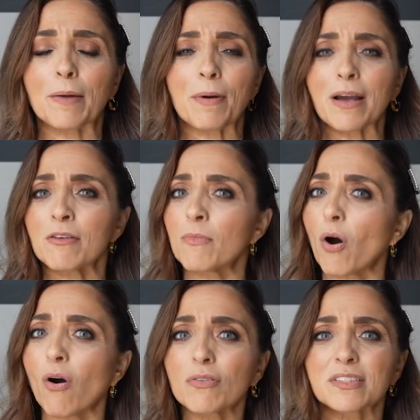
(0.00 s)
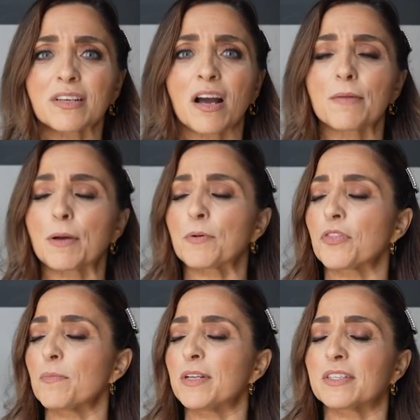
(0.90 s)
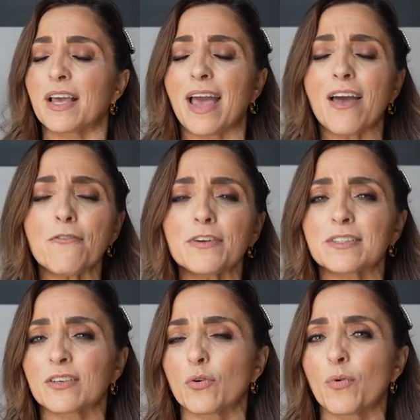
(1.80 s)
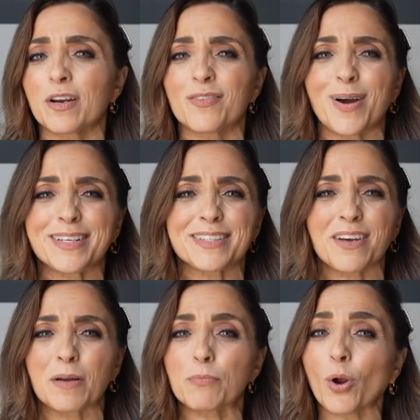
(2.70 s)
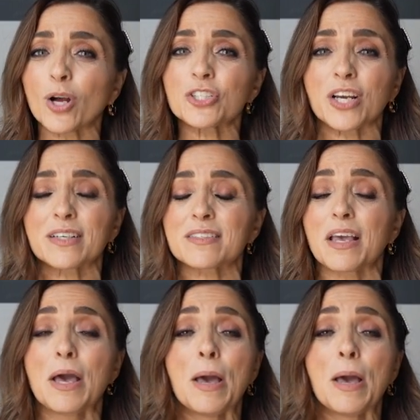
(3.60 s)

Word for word: I buy them all the time. I put them into every single one of my design projects